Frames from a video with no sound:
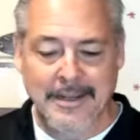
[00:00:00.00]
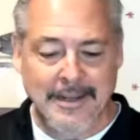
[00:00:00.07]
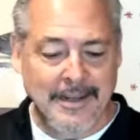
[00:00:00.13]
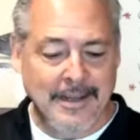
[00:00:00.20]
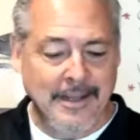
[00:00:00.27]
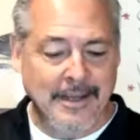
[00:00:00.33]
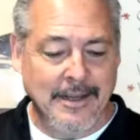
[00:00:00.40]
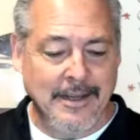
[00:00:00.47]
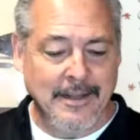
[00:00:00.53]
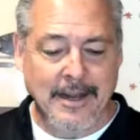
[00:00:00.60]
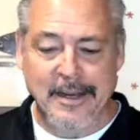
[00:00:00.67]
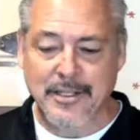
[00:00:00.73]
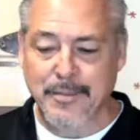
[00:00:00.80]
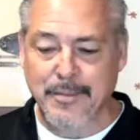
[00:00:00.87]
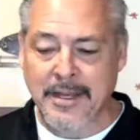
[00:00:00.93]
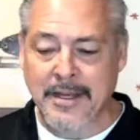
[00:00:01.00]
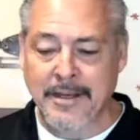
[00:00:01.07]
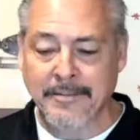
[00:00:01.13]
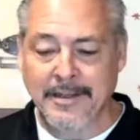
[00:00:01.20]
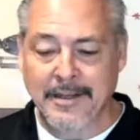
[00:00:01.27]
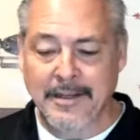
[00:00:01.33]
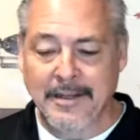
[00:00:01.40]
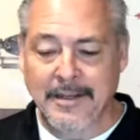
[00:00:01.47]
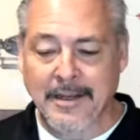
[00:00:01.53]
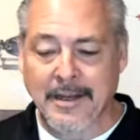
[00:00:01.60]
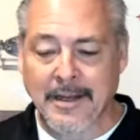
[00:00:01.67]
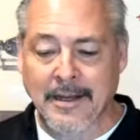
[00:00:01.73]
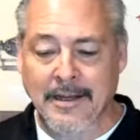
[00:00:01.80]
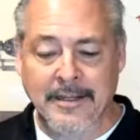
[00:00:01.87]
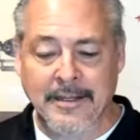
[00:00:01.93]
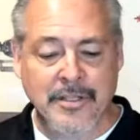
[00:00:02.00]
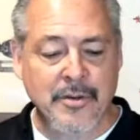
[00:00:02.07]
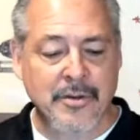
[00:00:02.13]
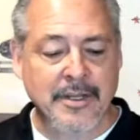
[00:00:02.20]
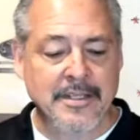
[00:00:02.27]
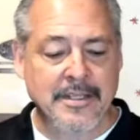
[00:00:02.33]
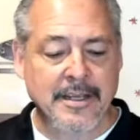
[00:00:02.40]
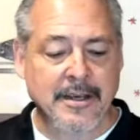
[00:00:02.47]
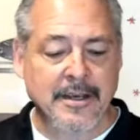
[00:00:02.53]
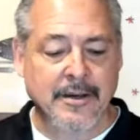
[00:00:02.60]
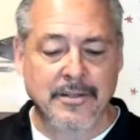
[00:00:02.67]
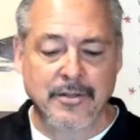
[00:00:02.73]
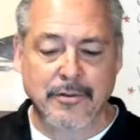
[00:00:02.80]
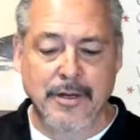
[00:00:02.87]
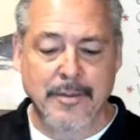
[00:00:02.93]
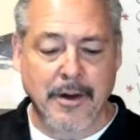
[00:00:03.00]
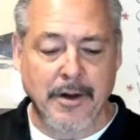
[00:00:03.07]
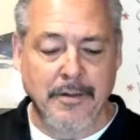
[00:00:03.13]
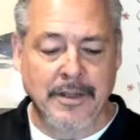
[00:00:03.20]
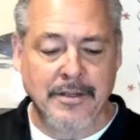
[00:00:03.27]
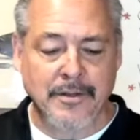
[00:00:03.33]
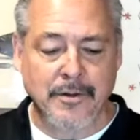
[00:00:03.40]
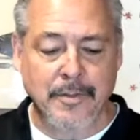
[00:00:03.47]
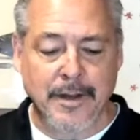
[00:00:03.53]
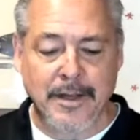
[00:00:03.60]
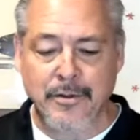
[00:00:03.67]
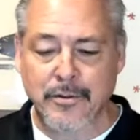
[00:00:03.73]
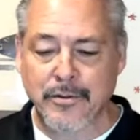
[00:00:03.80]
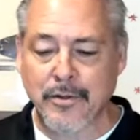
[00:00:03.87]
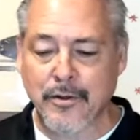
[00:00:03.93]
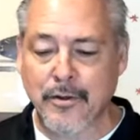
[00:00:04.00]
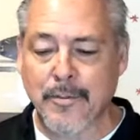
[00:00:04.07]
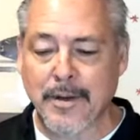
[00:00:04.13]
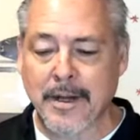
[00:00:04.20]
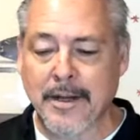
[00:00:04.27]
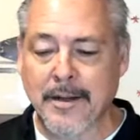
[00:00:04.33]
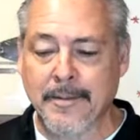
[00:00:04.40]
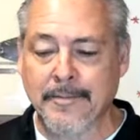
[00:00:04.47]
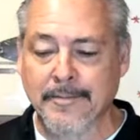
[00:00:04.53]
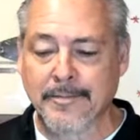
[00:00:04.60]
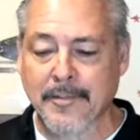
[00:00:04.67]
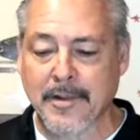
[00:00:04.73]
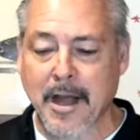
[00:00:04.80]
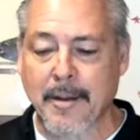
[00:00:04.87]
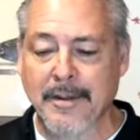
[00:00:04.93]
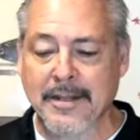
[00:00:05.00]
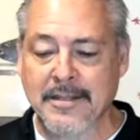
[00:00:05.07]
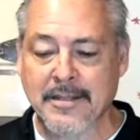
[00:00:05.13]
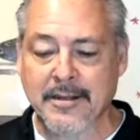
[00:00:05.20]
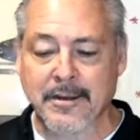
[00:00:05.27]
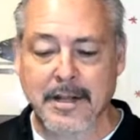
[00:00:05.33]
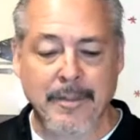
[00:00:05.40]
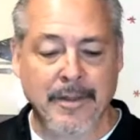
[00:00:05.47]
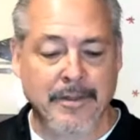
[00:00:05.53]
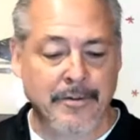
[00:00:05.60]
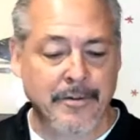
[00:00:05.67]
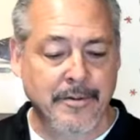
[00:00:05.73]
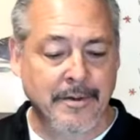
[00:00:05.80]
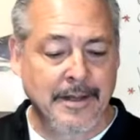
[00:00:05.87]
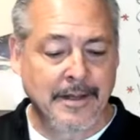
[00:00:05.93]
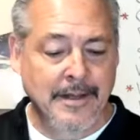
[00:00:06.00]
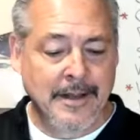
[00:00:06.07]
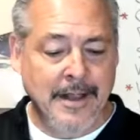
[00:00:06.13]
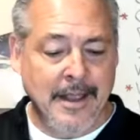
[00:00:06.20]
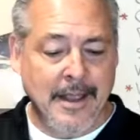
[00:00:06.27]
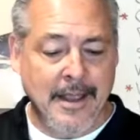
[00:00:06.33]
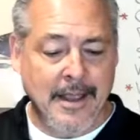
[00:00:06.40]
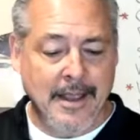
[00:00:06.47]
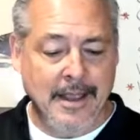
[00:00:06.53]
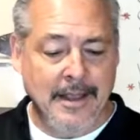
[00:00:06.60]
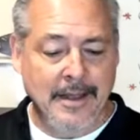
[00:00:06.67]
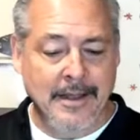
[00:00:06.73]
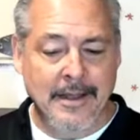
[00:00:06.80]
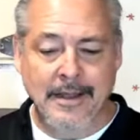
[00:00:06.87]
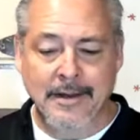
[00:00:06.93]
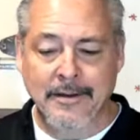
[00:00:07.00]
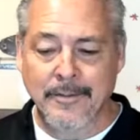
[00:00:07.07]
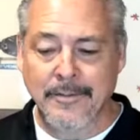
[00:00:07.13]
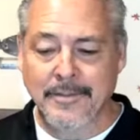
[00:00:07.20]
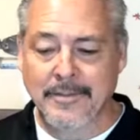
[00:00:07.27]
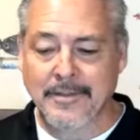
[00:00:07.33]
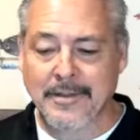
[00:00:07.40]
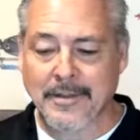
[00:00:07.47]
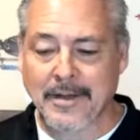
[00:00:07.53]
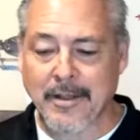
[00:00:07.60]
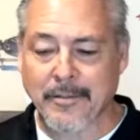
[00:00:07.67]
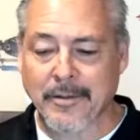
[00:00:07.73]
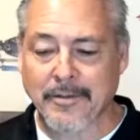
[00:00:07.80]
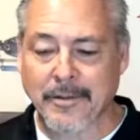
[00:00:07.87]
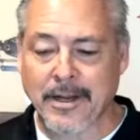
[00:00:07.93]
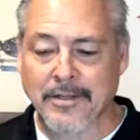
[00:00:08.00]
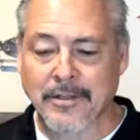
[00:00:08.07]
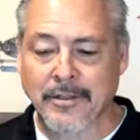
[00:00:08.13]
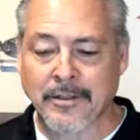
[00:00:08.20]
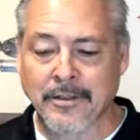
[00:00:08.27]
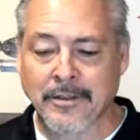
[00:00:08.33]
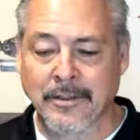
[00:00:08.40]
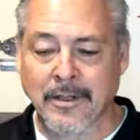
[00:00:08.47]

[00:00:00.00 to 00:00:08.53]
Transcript: That is me. And so you can see here on StreamYard, these are my YouTube comments that are coming through. And another one, Rachel,